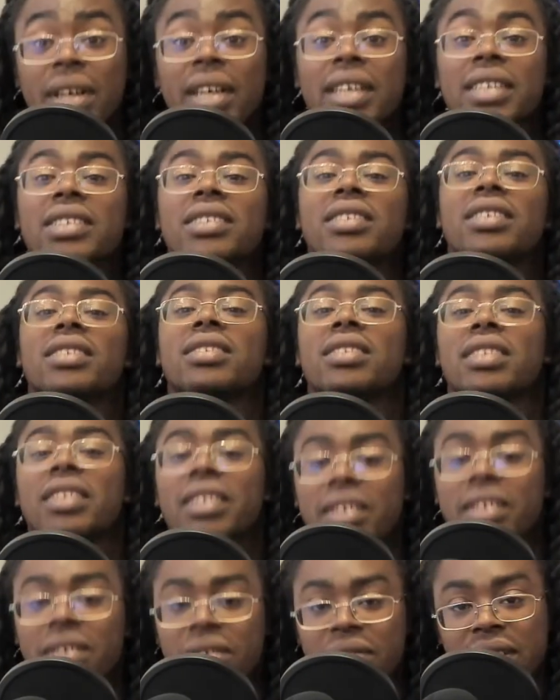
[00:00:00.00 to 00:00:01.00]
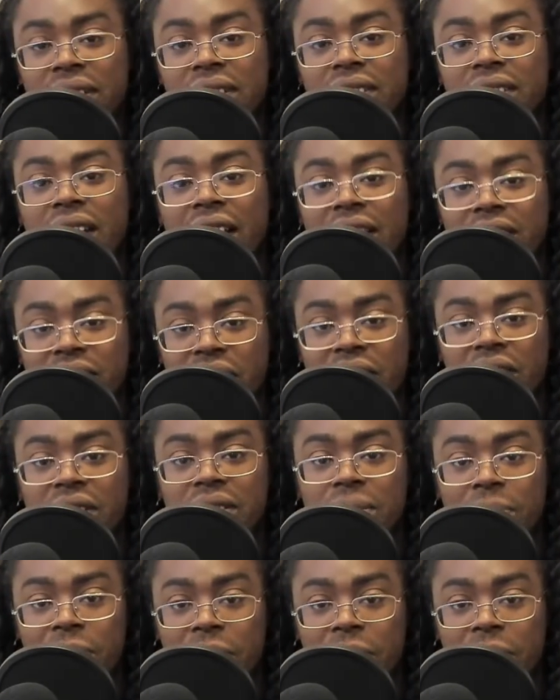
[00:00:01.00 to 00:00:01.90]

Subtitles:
It's just little things that I took into